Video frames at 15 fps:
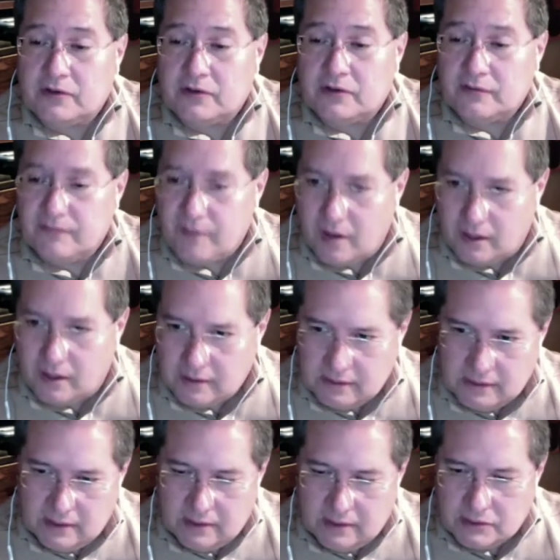Fawn,
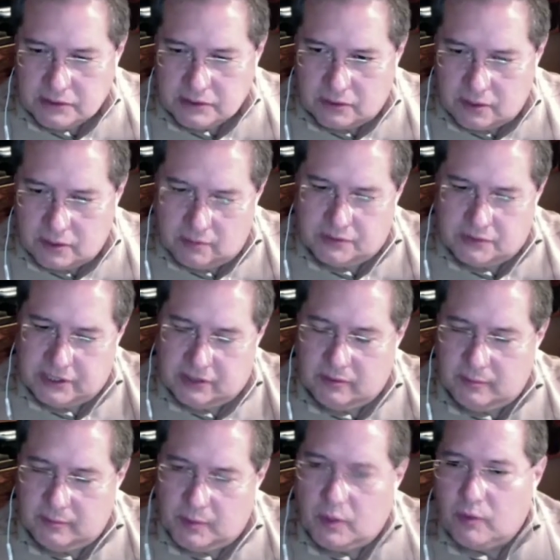to co-chair the
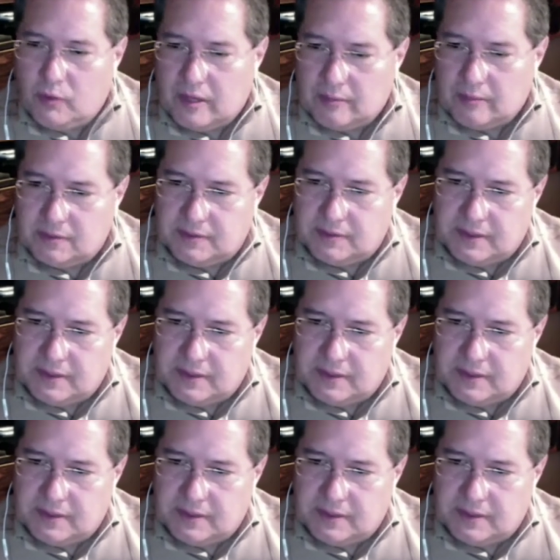program committee.